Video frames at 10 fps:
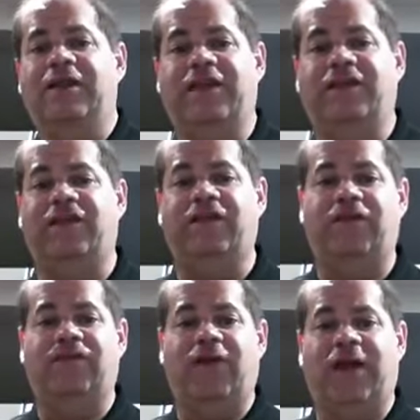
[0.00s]
This
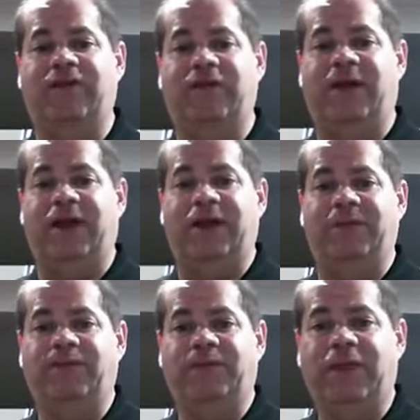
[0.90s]
isn't for everybody,
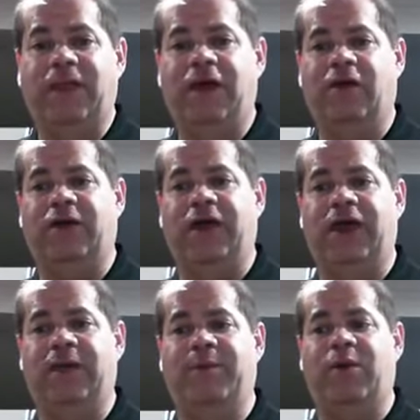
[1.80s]

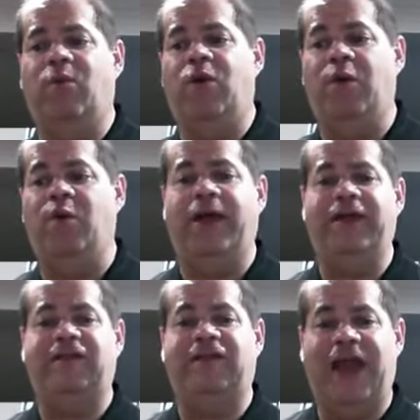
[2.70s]
okay? But what
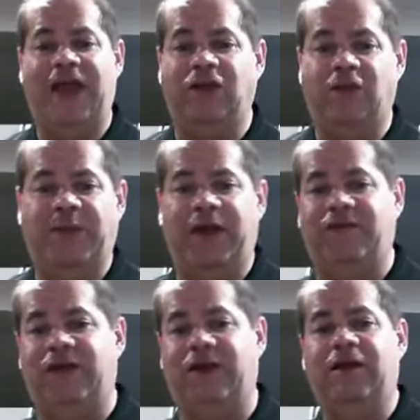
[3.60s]
ways can you
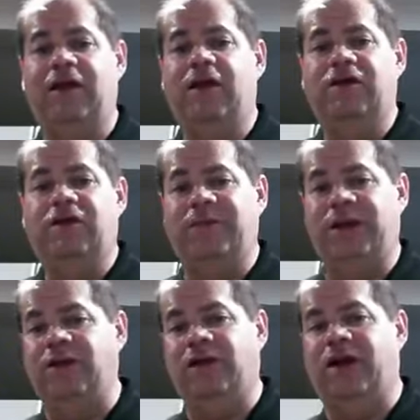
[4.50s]
pivot to
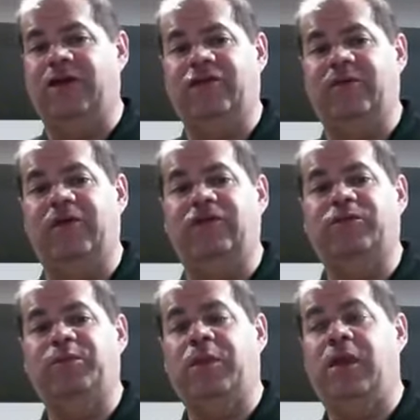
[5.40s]
meet your customers?